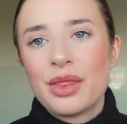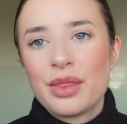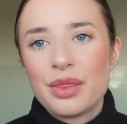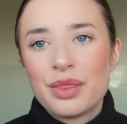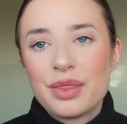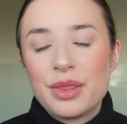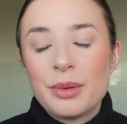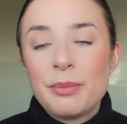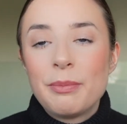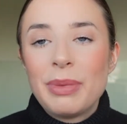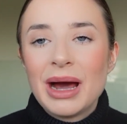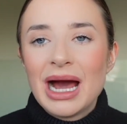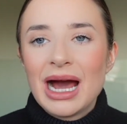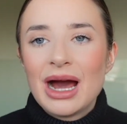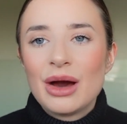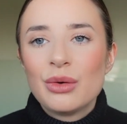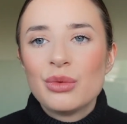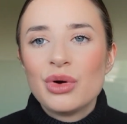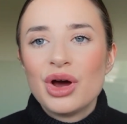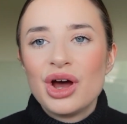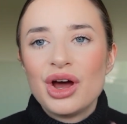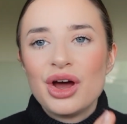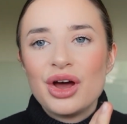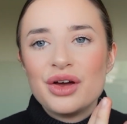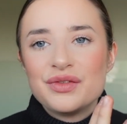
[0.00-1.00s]
the
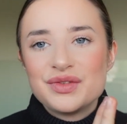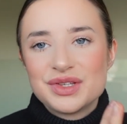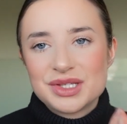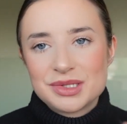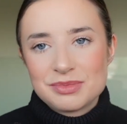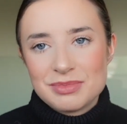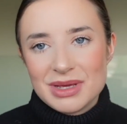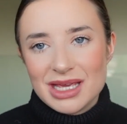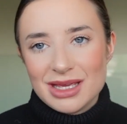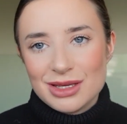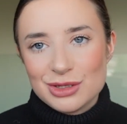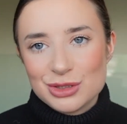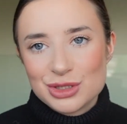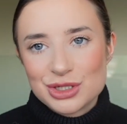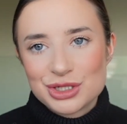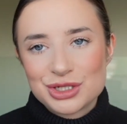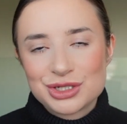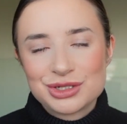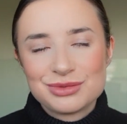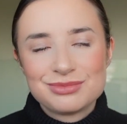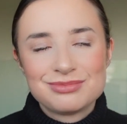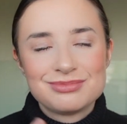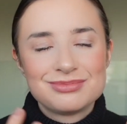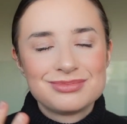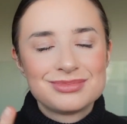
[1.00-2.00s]
power of
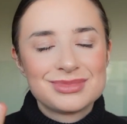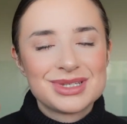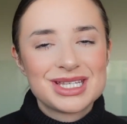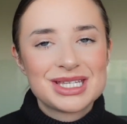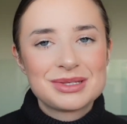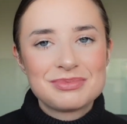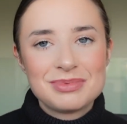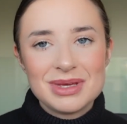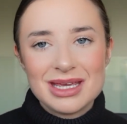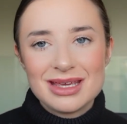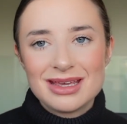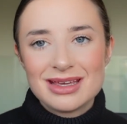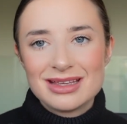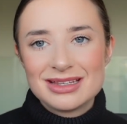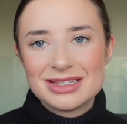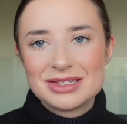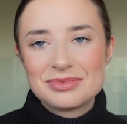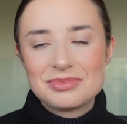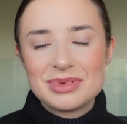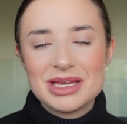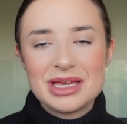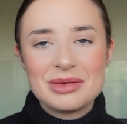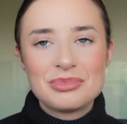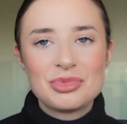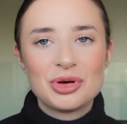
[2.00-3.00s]
speech. Speaking to
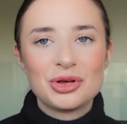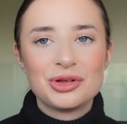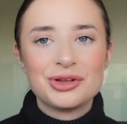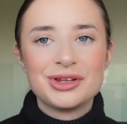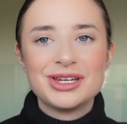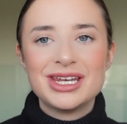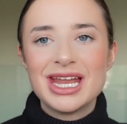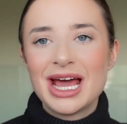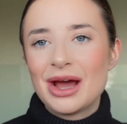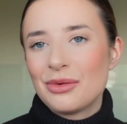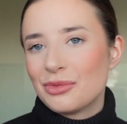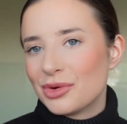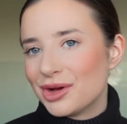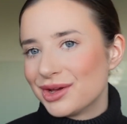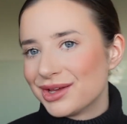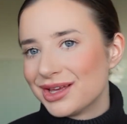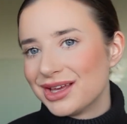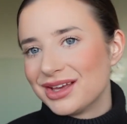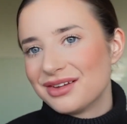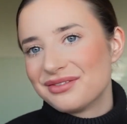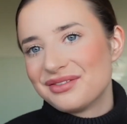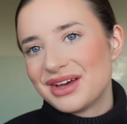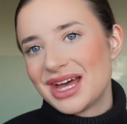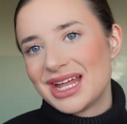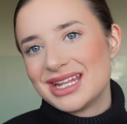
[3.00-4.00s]
people,
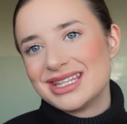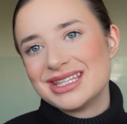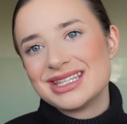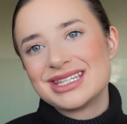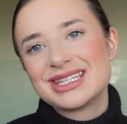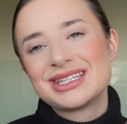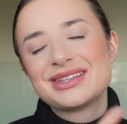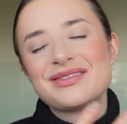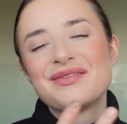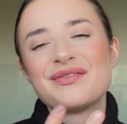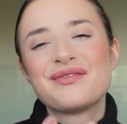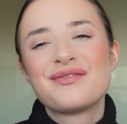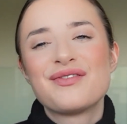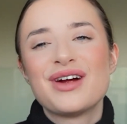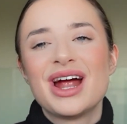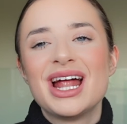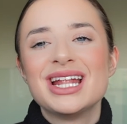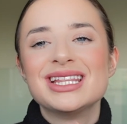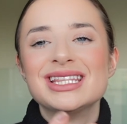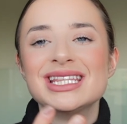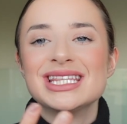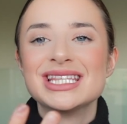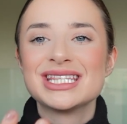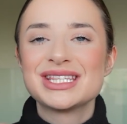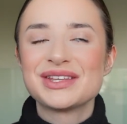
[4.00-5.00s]
networking events,
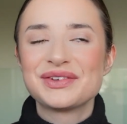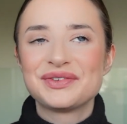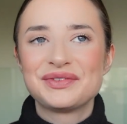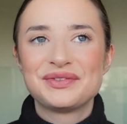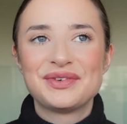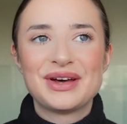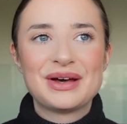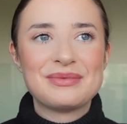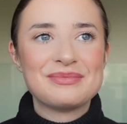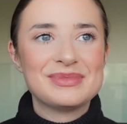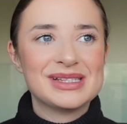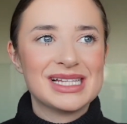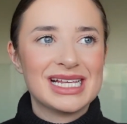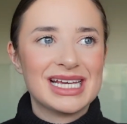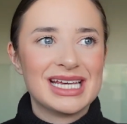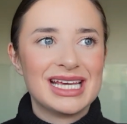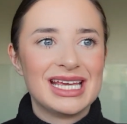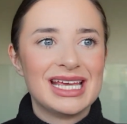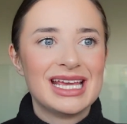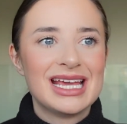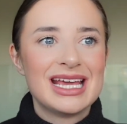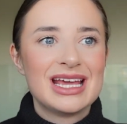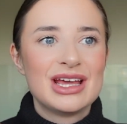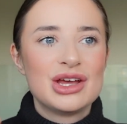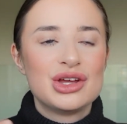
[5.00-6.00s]
friends,
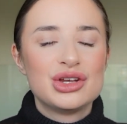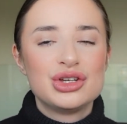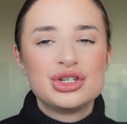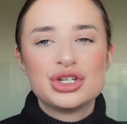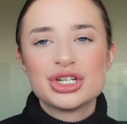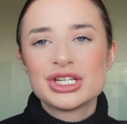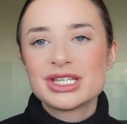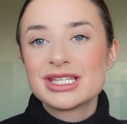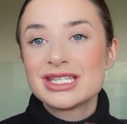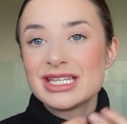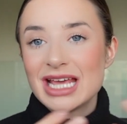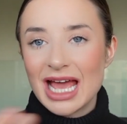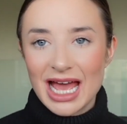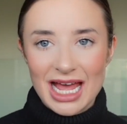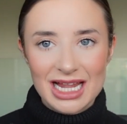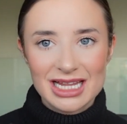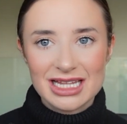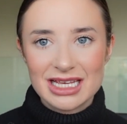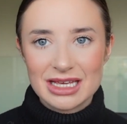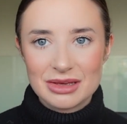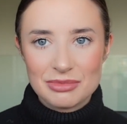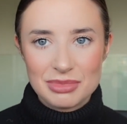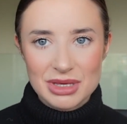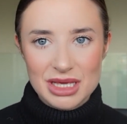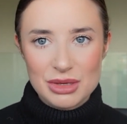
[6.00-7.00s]
family, just
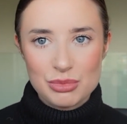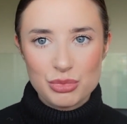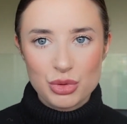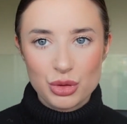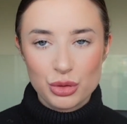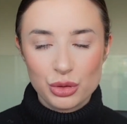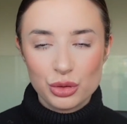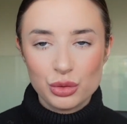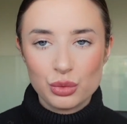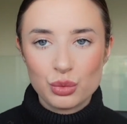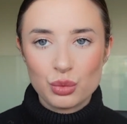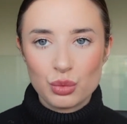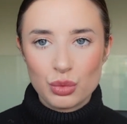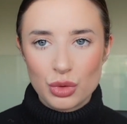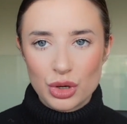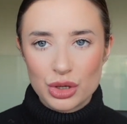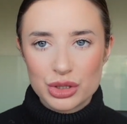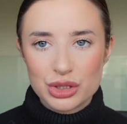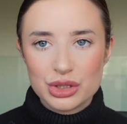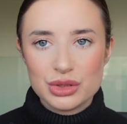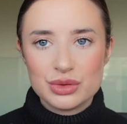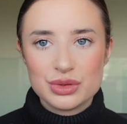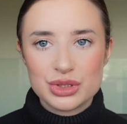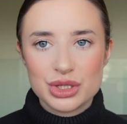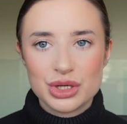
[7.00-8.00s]
telling people
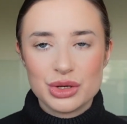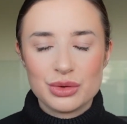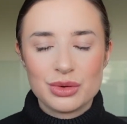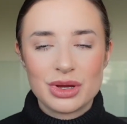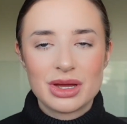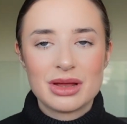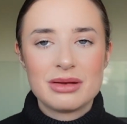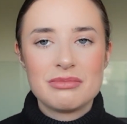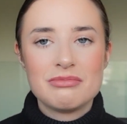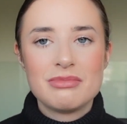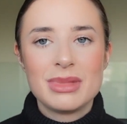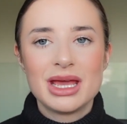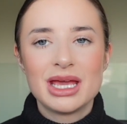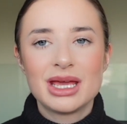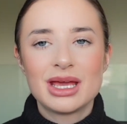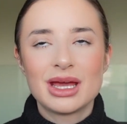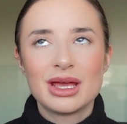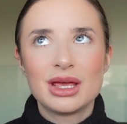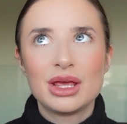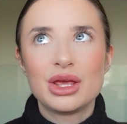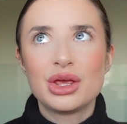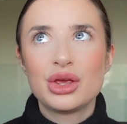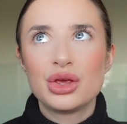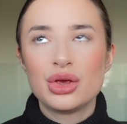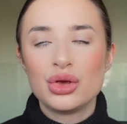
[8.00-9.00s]
what you do can make a
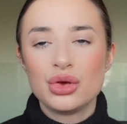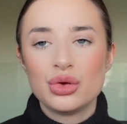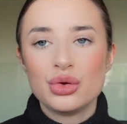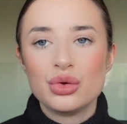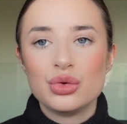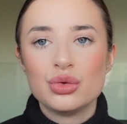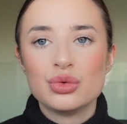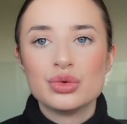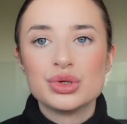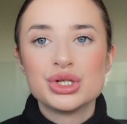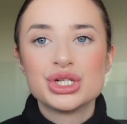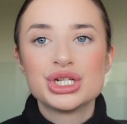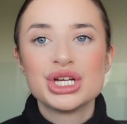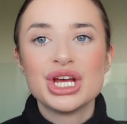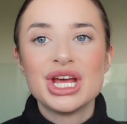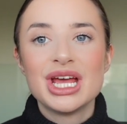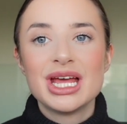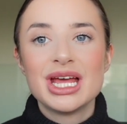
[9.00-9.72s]
huge